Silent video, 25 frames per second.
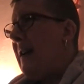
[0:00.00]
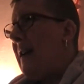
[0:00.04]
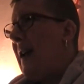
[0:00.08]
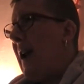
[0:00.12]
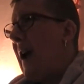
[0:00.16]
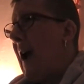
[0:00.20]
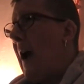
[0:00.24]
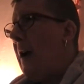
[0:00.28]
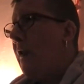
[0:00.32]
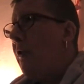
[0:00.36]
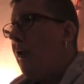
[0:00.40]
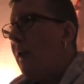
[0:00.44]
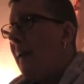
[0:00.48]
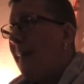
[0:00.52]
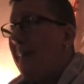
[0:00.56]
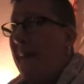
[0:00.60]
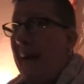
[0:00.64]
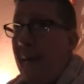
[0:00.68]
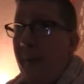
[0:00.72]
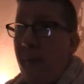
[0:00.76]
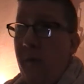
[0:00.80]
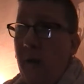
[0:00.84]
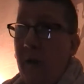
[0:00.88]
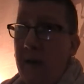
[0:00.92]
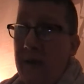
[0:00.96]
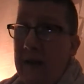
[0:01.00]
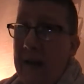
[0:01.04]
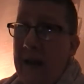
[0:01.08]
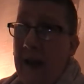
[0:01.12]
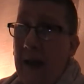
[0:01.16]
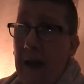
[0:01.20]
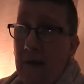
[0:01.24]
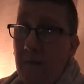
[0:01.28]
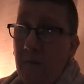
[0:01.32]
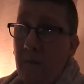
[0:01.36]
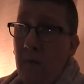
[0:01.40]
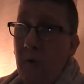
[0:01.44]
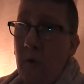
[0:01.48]
I know it's my third
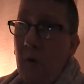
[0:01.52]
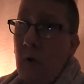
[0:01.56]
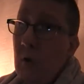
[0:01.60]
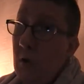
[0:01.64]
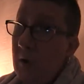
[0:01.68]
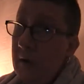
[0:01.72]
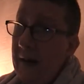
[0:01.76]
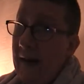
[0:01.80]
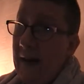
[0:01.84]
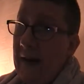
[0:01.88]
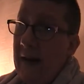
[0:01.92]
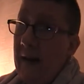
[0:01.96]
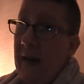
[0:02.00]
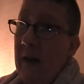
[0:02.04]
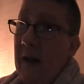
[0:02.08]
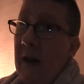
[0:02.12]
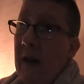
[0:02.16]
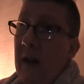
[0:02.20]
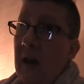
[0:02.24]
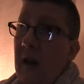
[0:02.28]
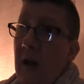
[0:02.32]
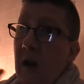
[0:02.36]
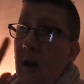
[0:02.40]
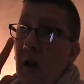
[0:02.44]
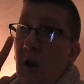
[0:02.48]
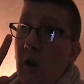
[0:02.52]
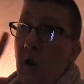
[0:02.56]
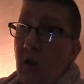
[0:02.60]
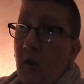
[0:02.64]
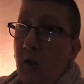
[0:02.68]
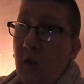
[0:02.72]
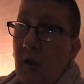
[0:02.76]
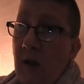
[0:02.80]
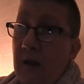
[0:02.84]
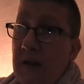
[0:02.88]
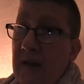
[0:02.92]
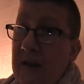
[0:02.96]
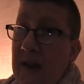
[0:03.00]
time lucky.
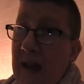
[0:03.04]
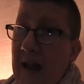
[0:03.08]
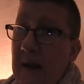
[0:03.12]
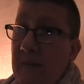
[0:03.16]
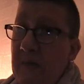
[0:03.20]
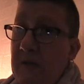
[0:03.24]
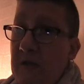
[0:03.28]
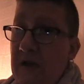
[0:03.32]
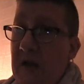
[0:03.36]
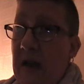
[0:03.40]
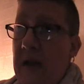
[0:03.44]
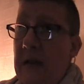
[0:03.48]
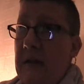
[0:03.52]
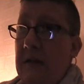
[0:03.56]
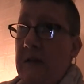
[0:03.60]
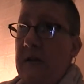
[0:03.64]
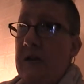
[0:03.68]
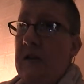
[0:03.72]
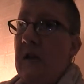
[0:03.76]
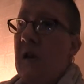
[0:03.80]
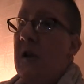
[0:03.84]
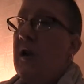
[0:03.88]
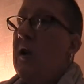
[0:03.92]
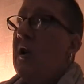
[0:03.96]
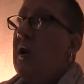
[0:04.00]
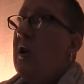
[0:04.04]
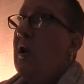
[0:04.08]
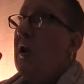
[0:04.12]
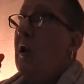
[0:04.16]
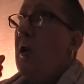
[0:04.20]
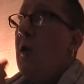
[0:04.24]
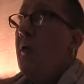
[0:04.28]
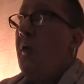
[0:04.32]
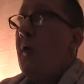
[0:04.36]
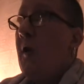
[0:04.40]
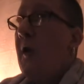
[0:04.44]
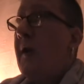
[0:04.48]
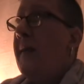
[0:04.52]
Third time chance.
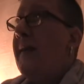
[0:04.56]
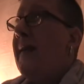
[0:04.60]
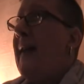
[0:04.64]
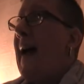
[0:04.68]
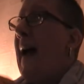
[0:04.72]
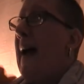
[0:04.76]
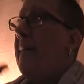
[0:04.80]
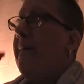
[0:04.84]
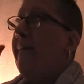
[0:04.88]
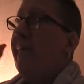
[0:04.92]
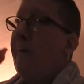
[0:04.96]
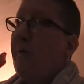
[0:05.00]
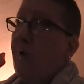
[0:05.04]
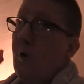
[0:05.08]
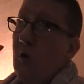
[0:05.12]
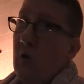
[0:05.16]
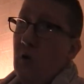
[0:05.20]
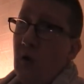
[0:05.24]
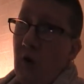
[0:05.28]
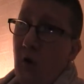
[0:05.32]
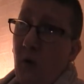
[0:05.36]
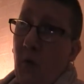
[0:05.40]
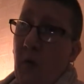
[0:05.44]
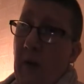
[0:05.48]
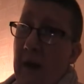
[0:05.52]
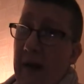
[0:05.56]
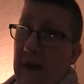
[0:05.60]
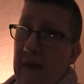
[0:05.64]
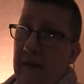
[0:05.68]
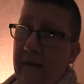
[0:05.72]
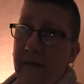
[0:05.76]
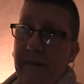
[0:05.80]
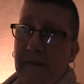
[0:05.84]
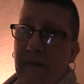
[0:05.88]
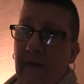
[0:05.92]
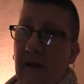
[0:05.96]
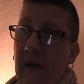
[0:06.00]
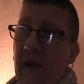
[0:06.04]
Third time for a new
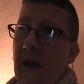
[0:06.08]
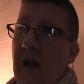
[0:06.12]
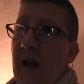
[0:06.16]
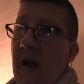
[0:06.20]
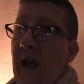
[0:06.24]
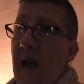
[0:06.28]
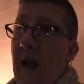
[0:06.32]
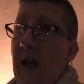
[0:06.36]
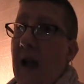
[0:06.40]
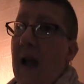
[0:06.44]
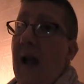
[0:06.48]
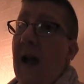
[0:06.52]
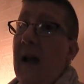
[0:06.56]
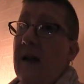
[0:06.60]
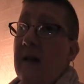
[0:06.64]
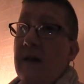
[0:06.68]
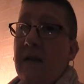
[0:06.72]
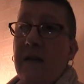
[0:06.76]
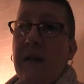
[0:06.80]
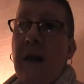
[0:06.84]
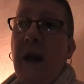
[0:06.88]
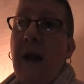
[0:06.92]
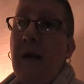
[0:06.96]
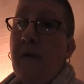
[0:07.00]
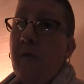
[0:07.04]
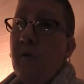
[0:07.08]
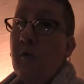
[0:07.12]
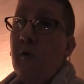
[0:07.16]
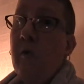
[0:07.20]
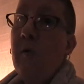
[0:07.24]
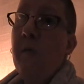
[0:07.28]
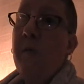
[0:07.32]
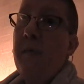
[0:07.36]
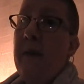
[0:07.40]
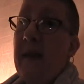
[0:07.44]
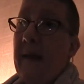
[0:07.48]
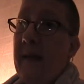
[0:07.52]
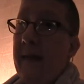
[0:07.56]
life. And I'm going to
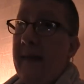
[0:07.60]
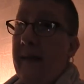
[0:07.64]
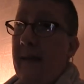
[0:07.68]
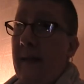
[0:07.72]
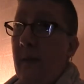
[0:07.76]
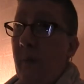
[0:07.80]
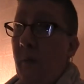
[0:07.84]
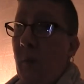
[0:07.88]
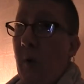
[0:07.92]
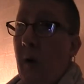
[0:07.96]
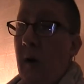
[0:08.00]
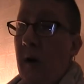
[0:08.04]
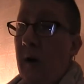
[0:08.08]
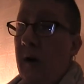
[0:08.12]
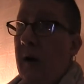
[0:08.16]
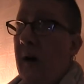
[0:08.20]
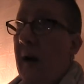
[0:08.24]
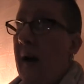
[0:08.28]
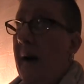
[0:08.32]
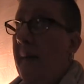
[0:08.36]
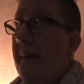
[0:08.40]
make this work. I